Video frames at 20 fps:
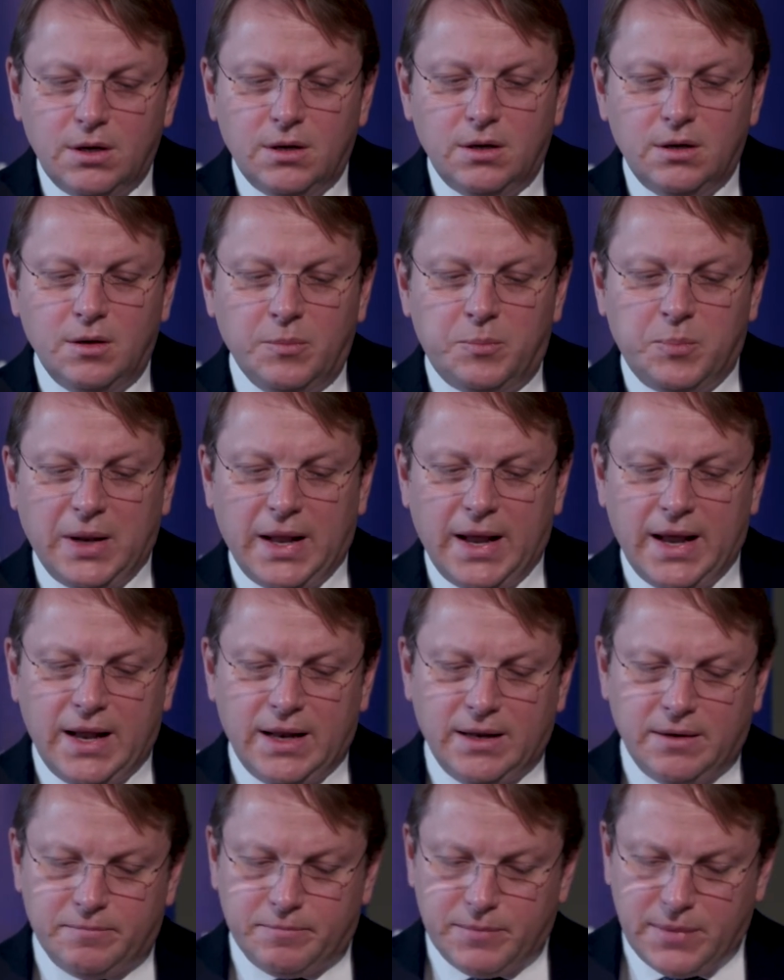The
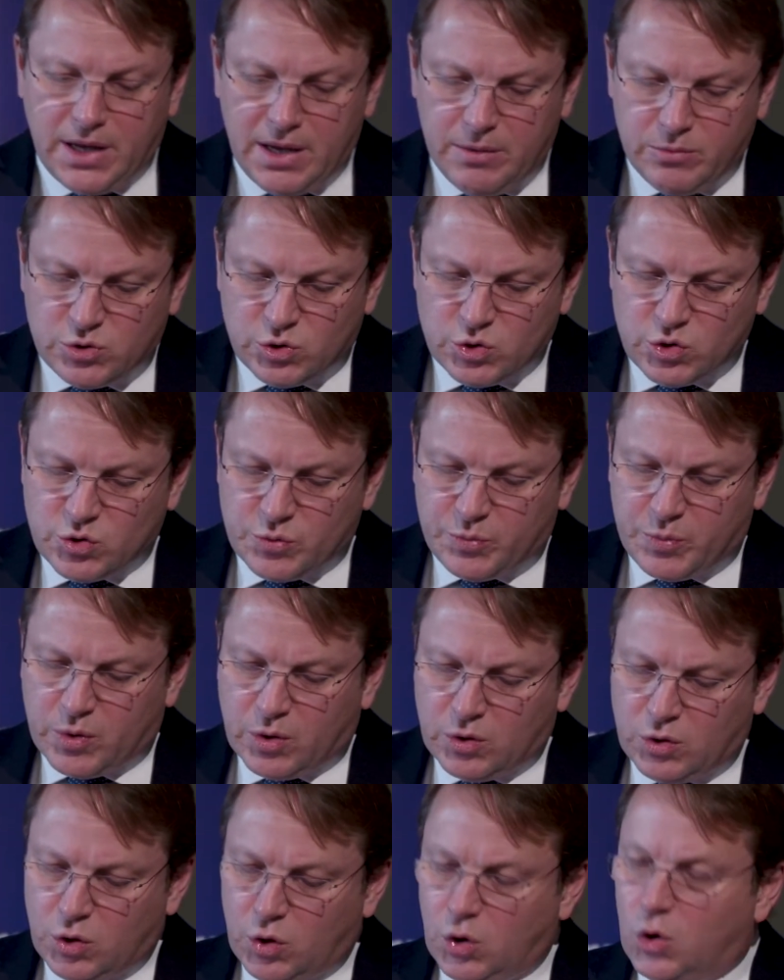plan aims to support
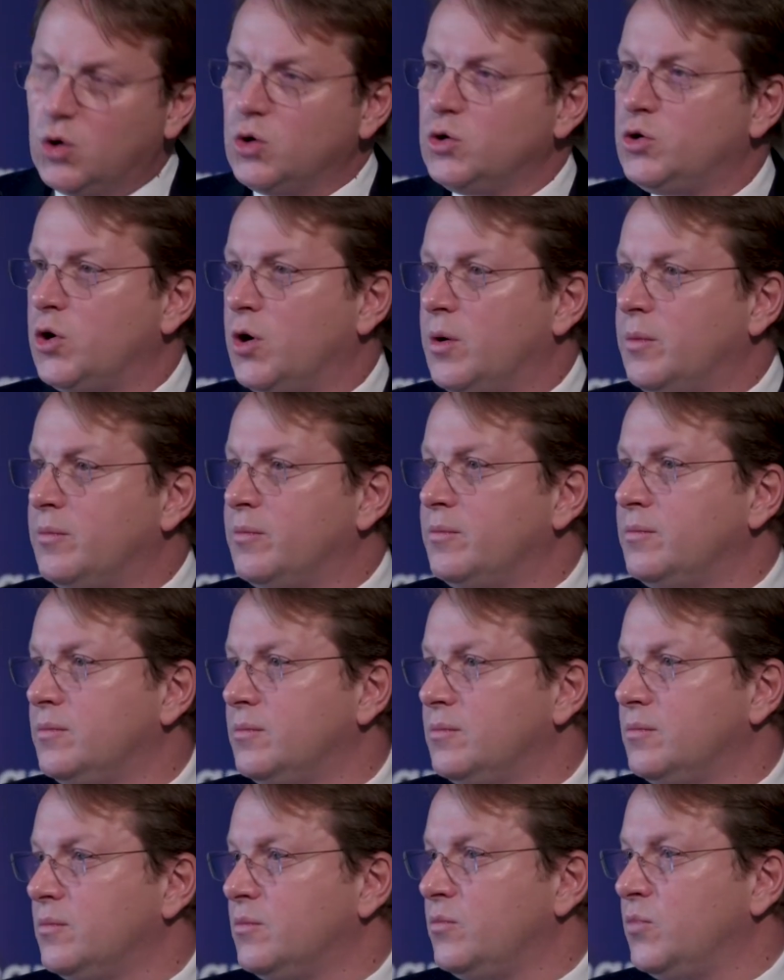the long-term
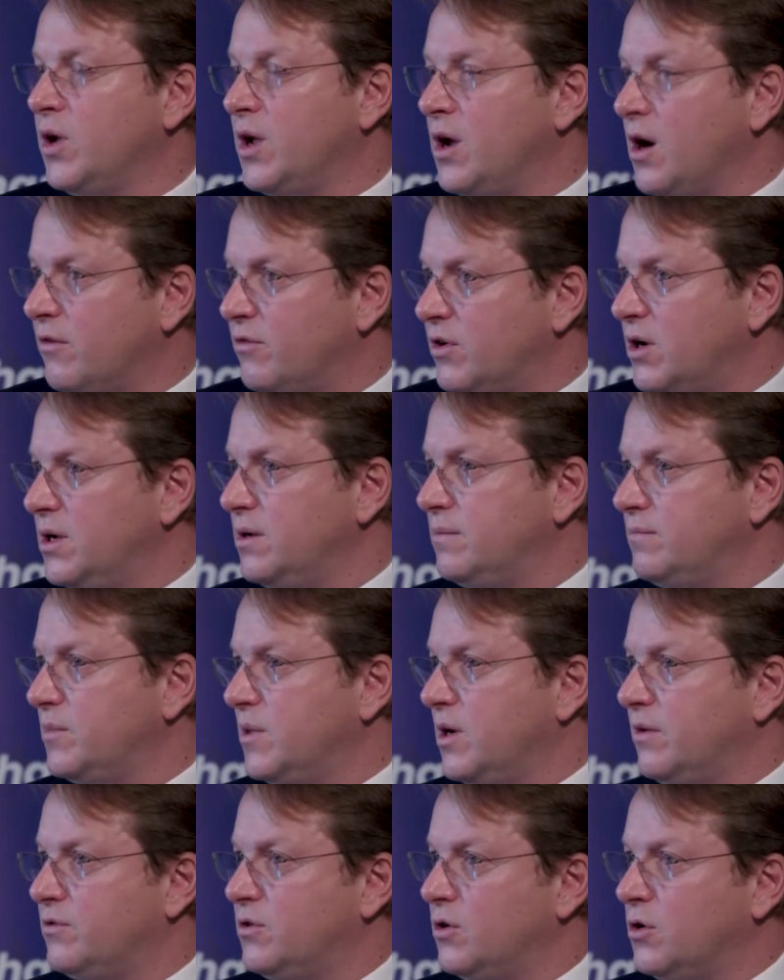recovery
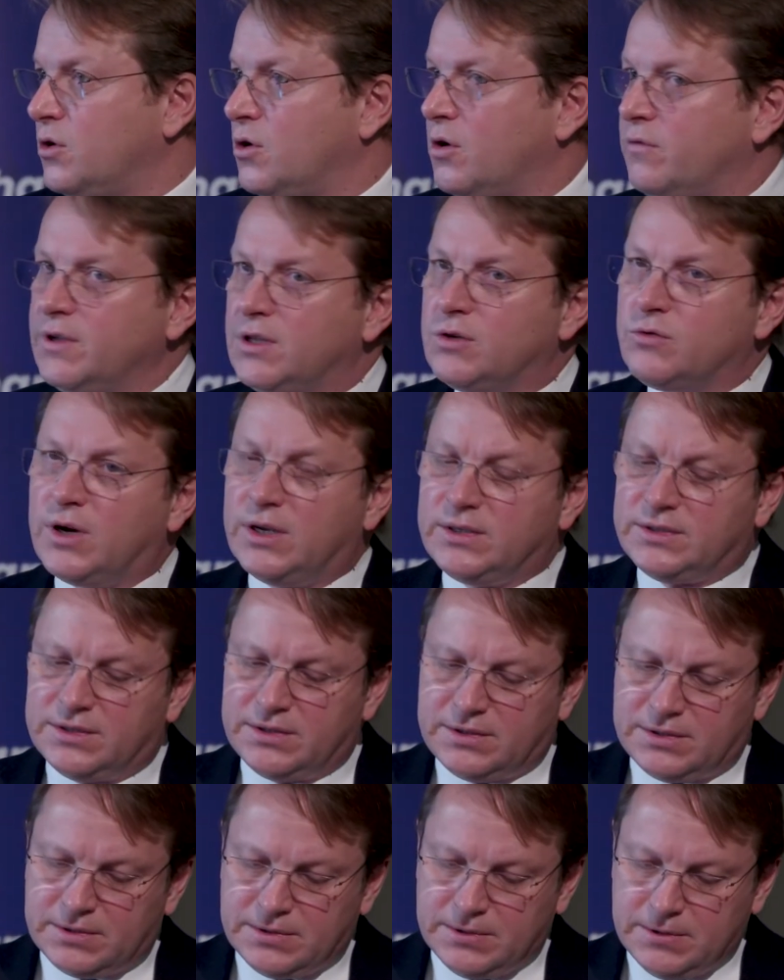after the COVID
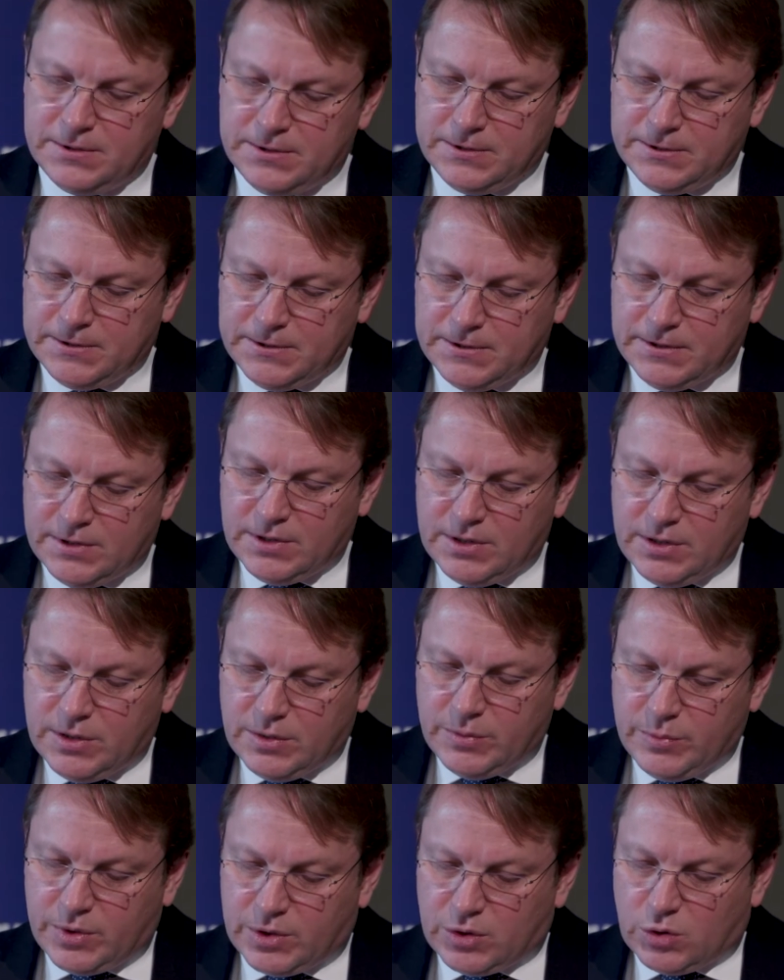crisis,
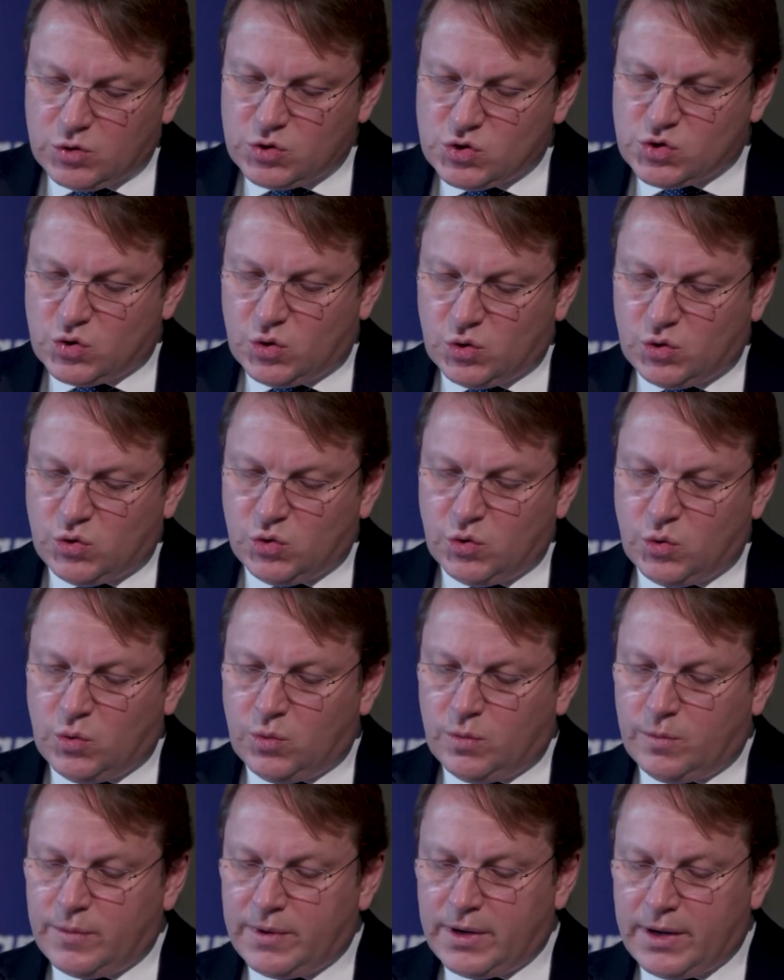but also to
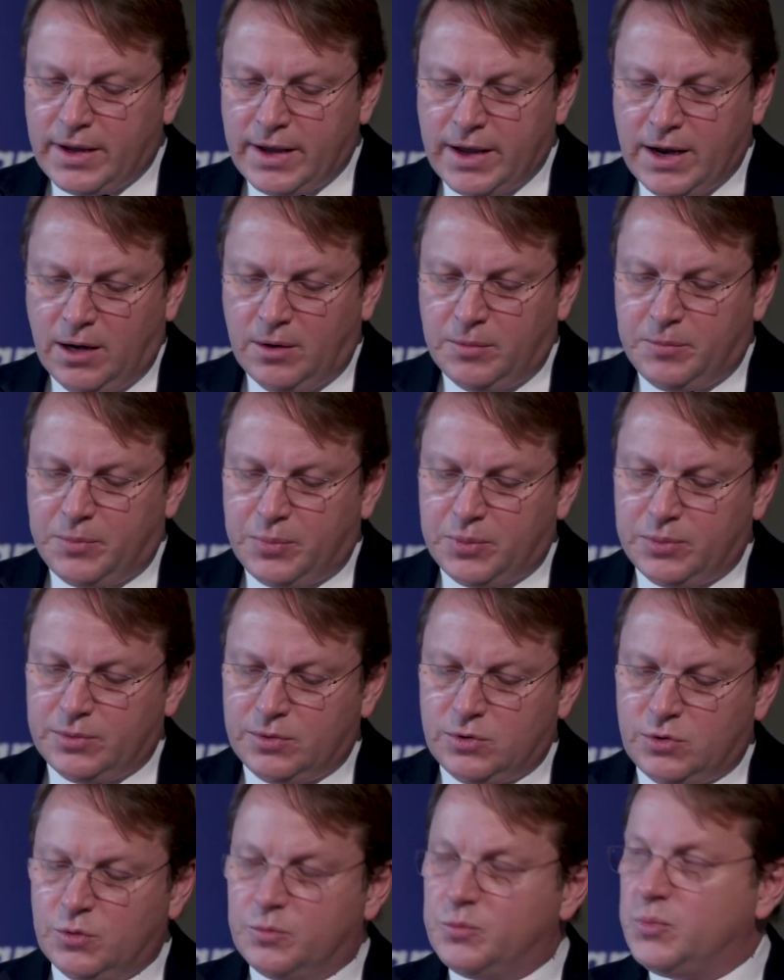help
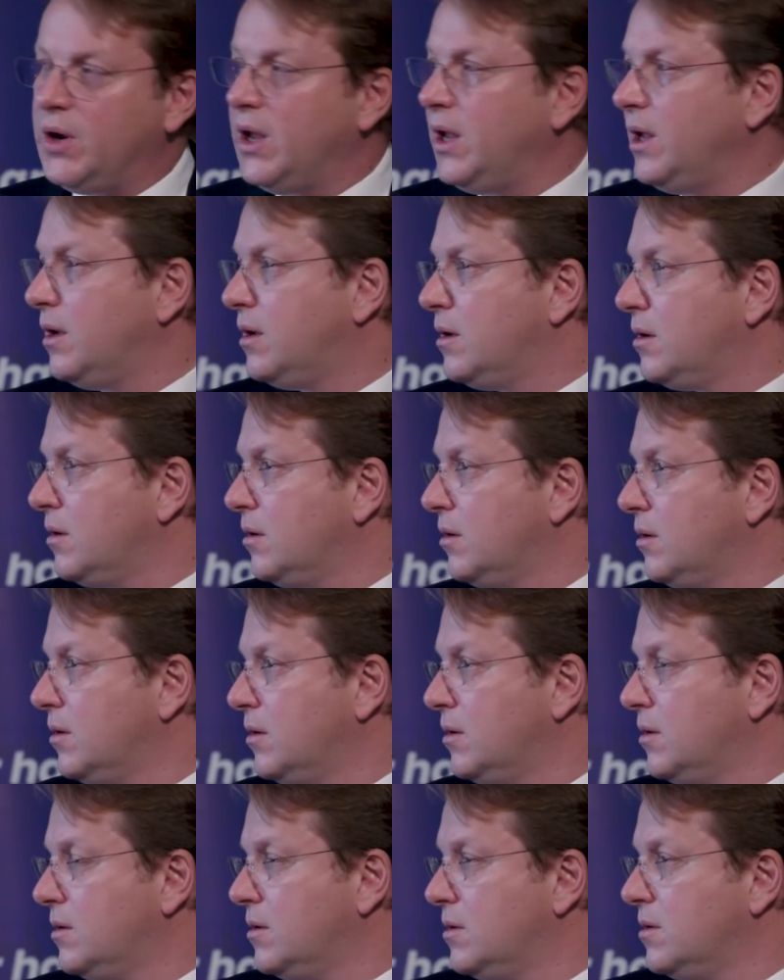to bring
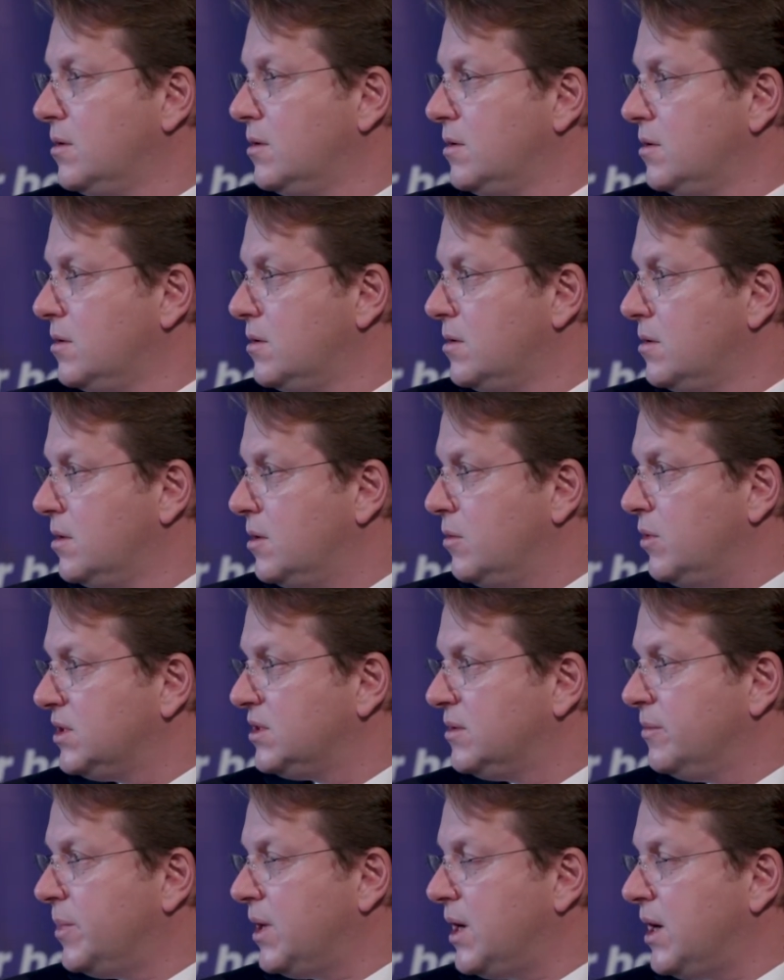the Western
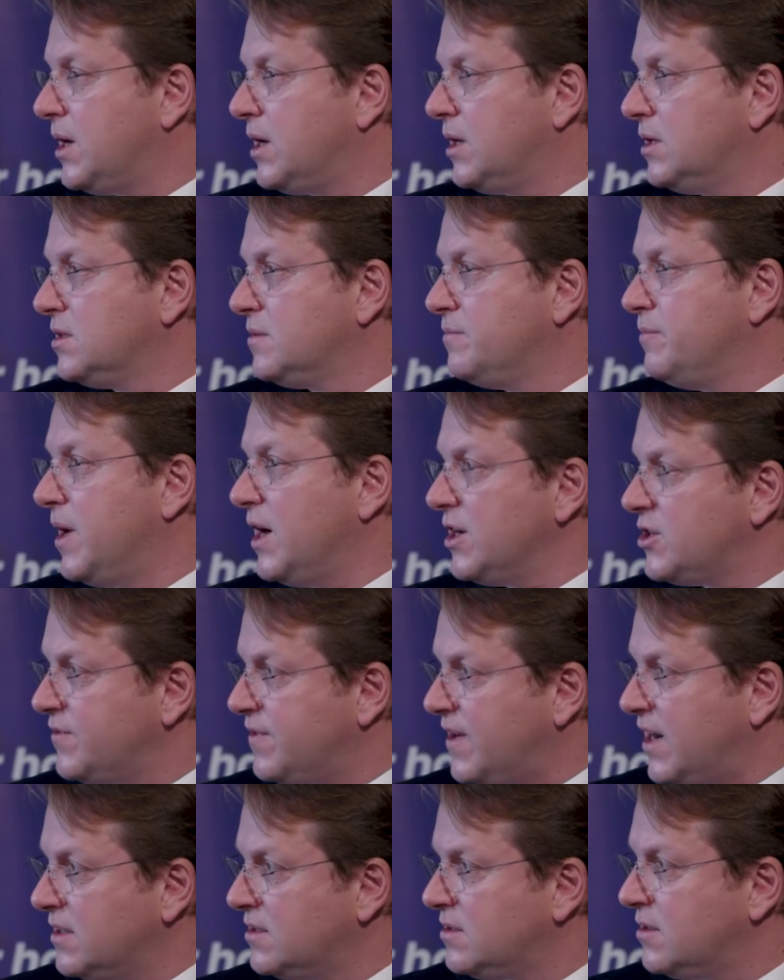Balkans much
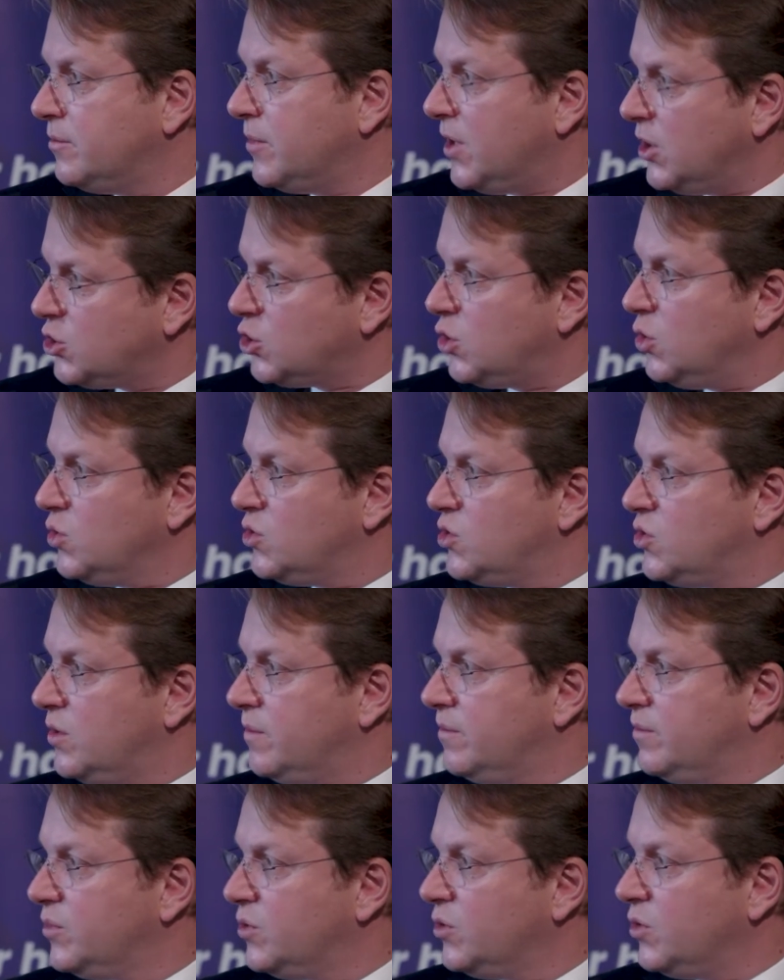faster, much closer
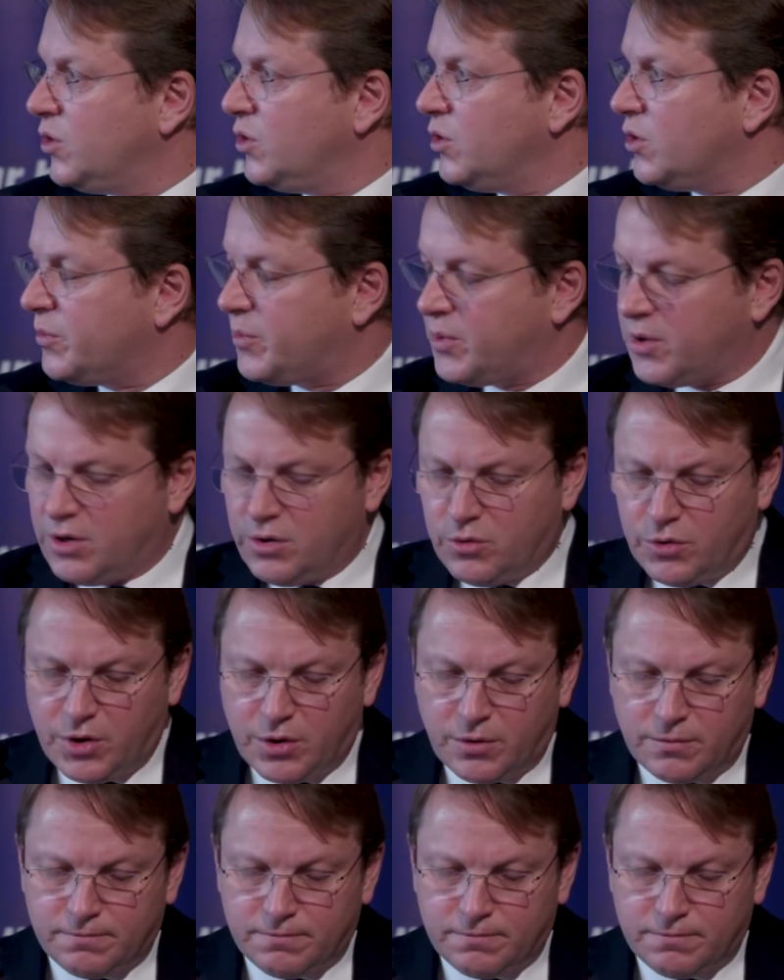to the European Union.